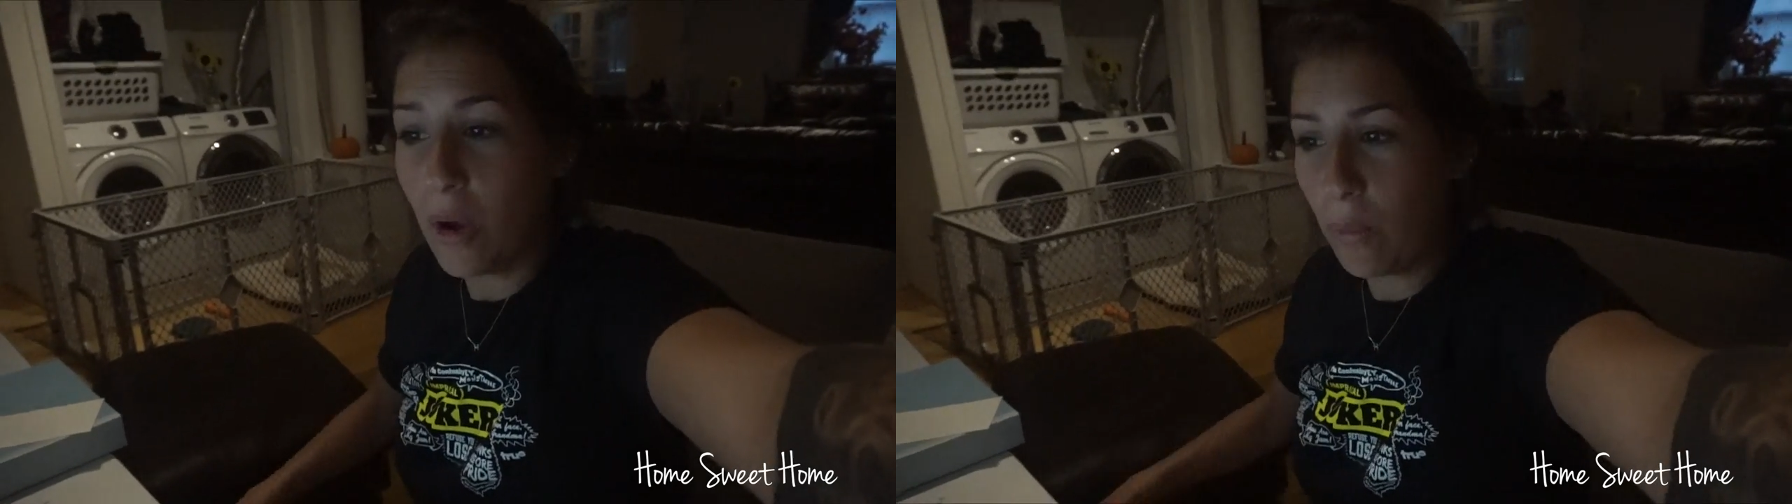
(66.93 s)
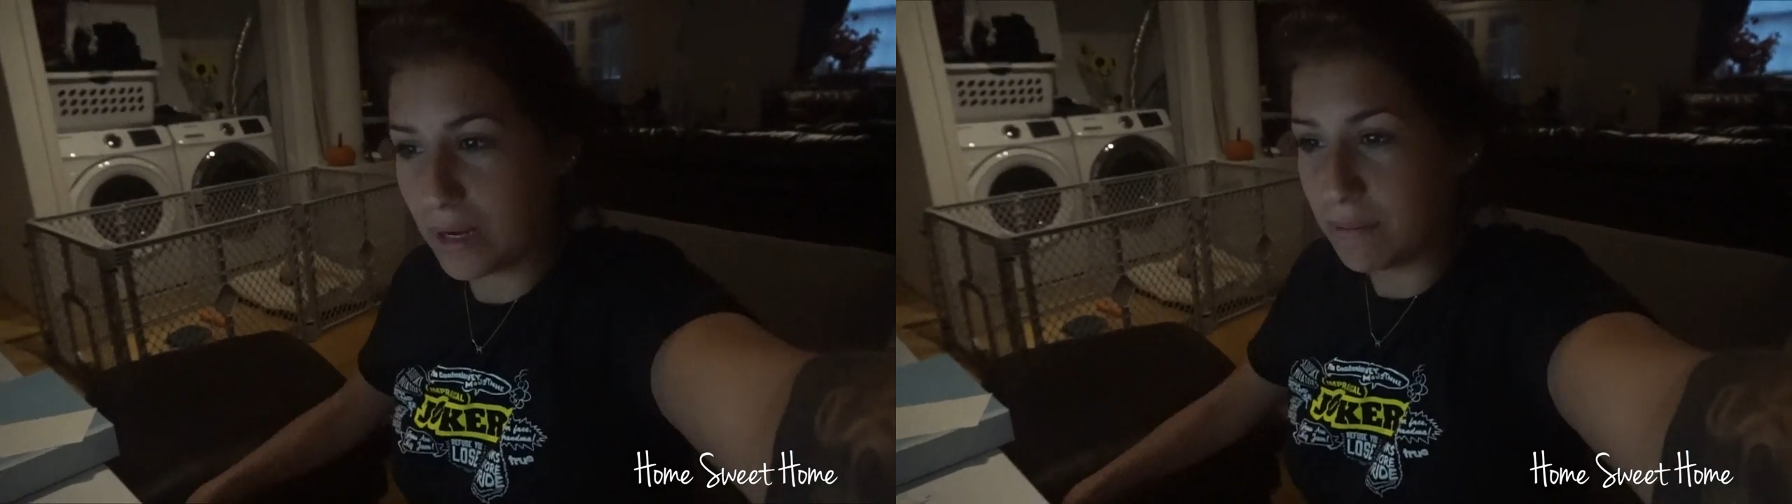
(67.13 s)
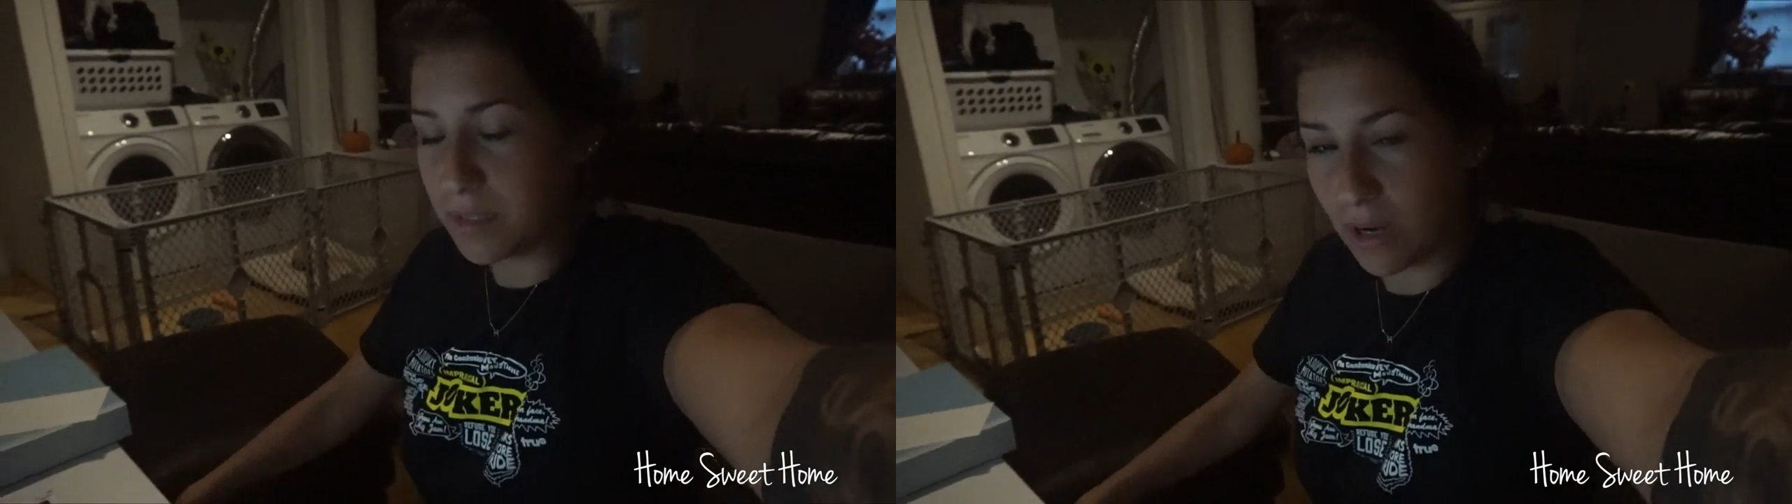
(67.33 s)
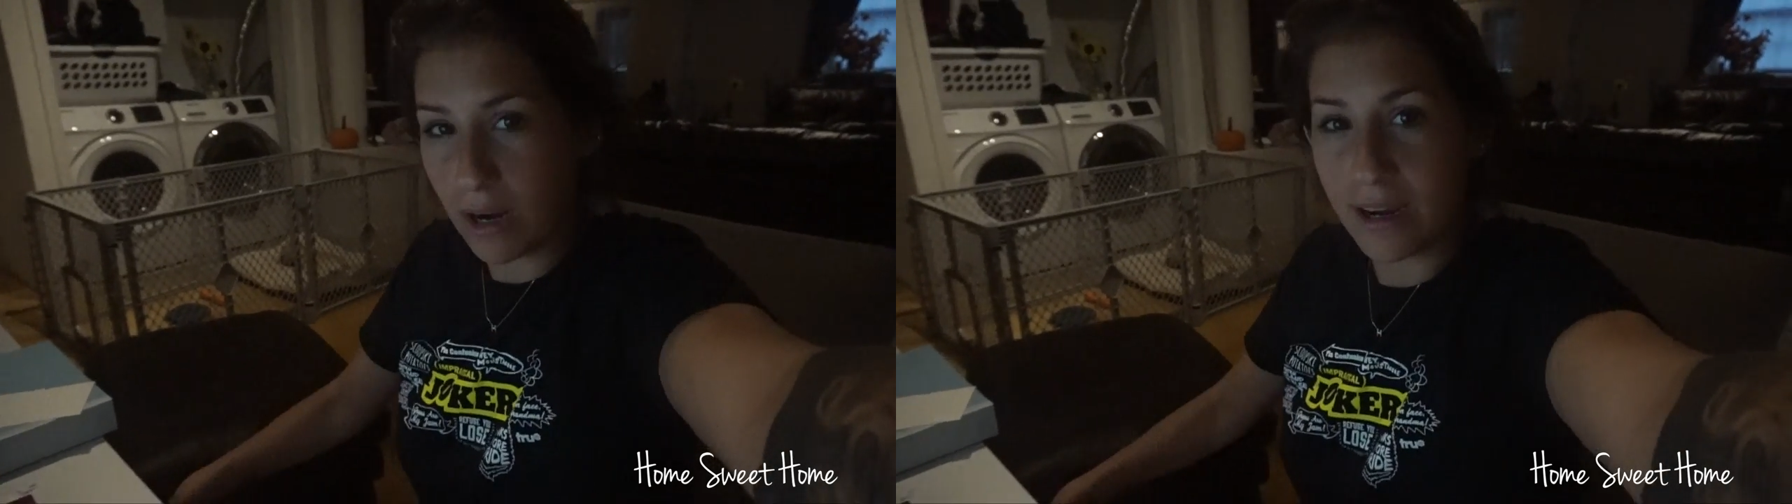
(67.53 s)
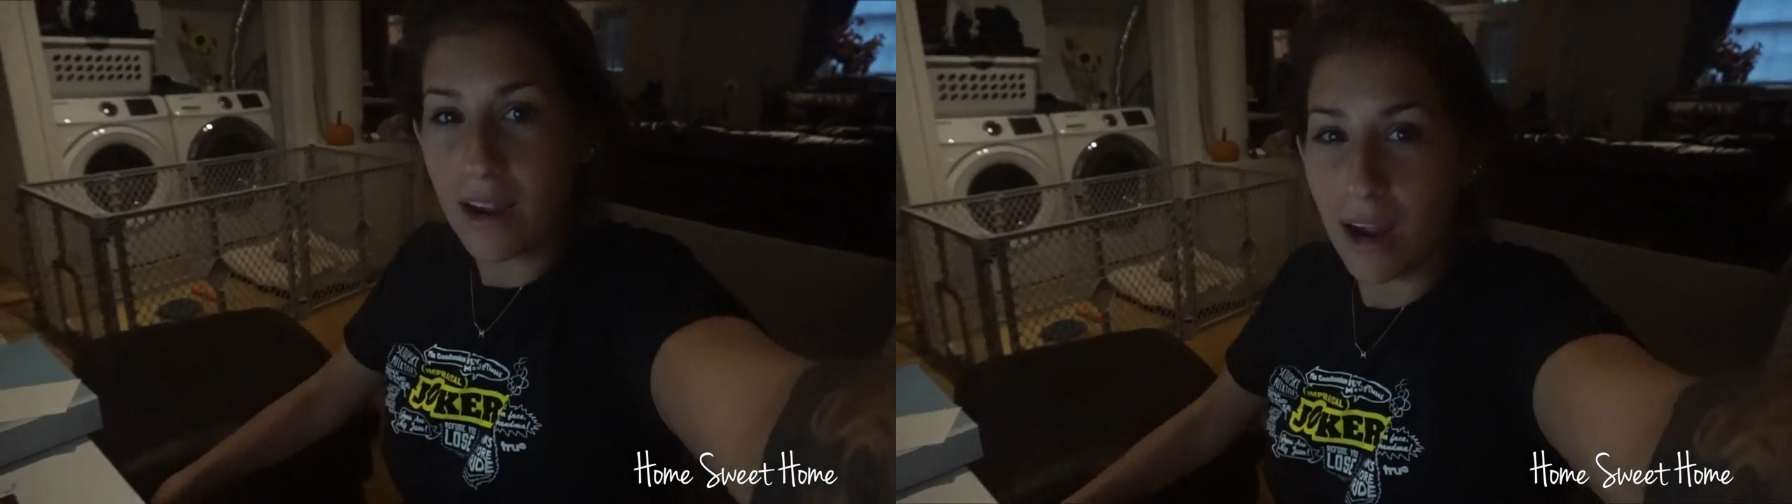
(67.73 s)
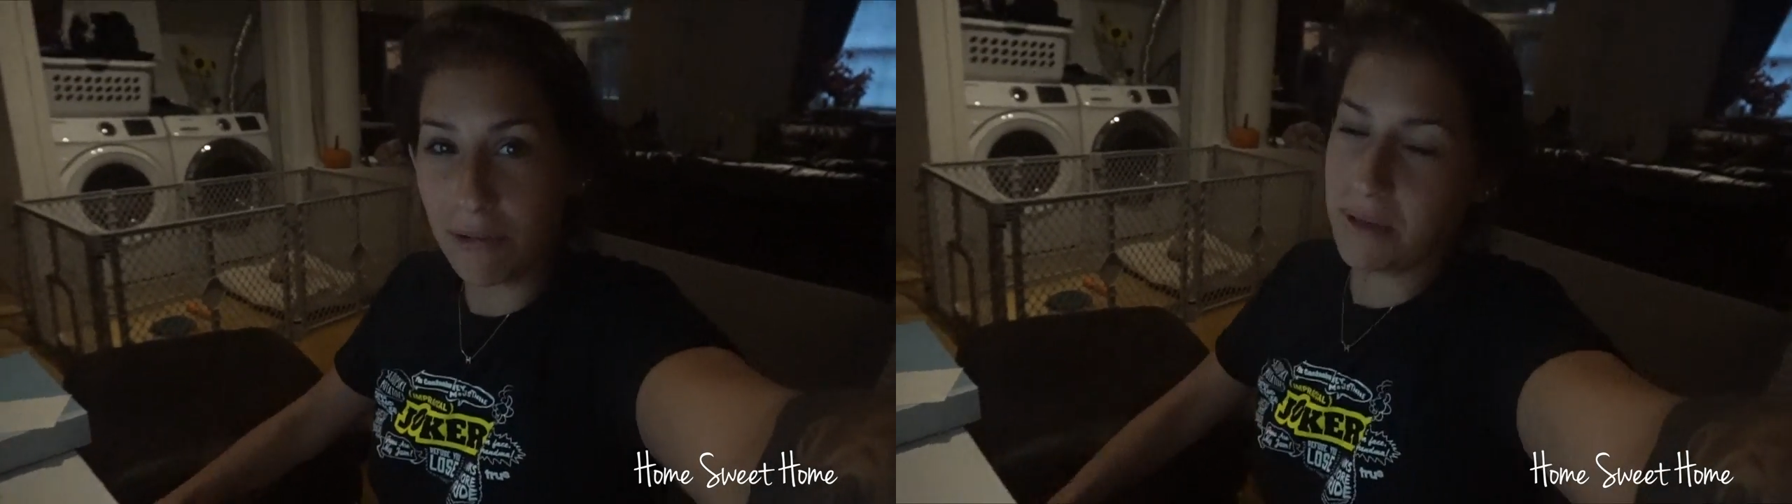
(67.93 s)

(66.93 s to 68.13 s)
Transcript: What, I'm sorry, a